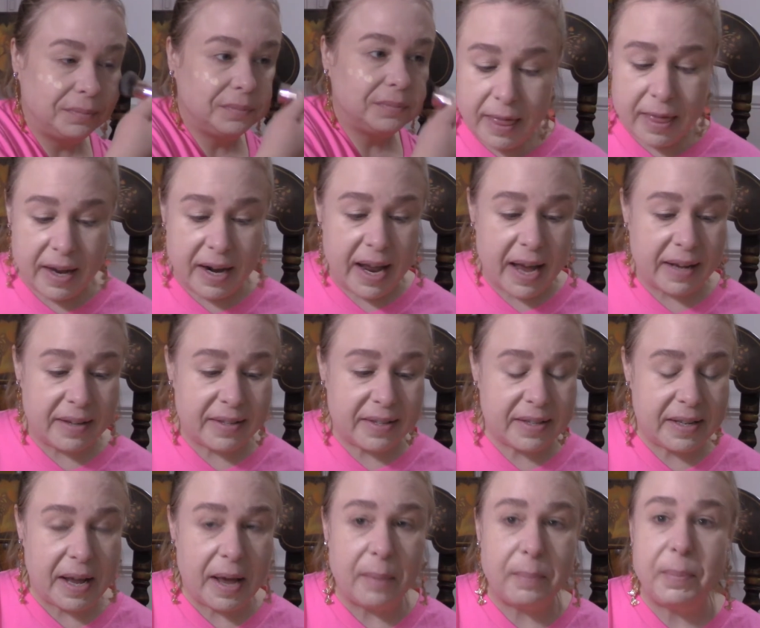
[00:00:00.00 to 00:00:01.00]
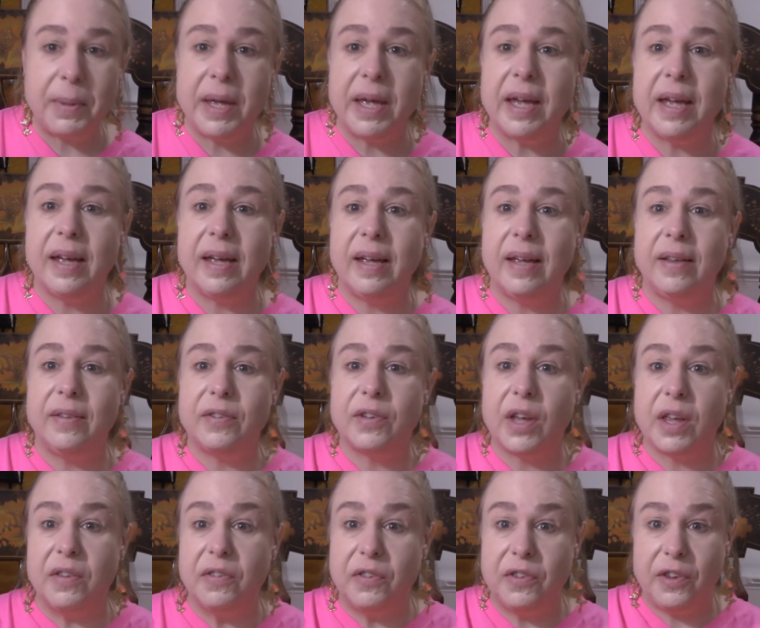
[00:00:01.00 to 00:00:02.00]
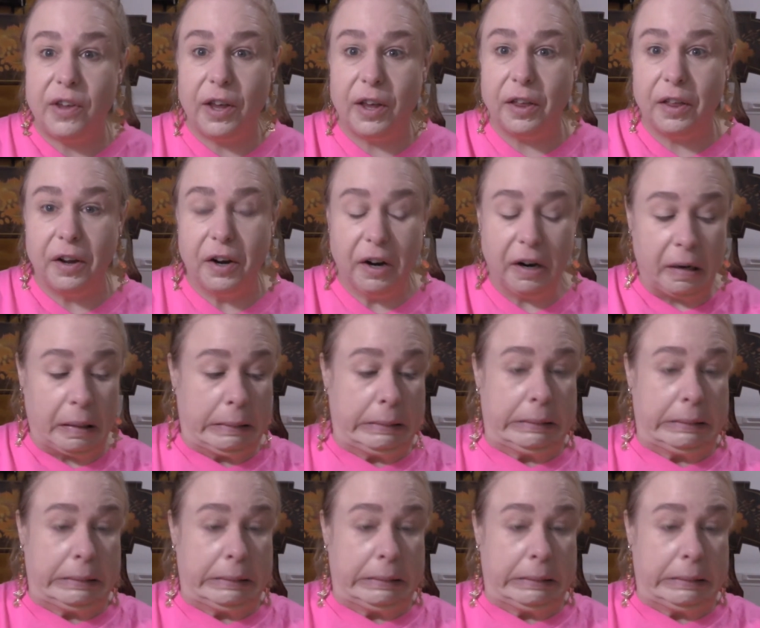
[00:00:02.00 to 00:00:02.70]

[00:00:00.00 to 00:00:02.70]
The next step is concealer.